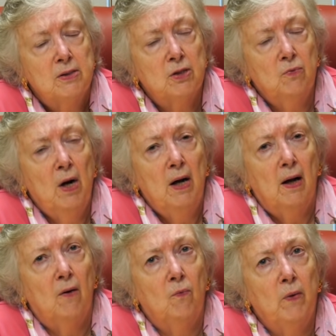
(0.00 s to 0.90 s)
So
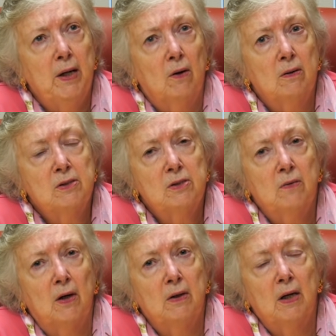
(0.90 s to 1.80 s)
we
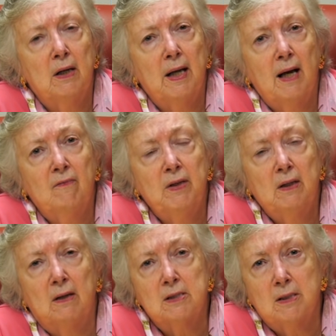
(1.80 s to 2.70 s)
also are not
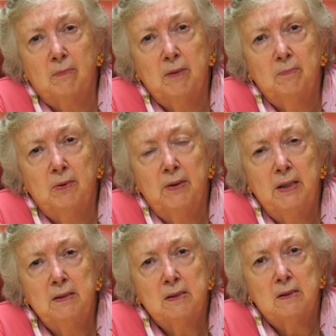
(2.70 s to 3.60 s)
having our summer
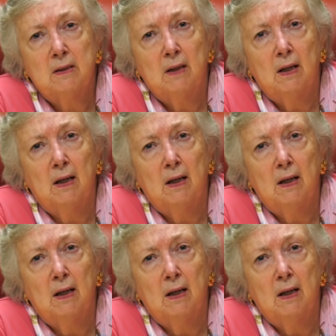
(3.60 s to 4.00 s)
employees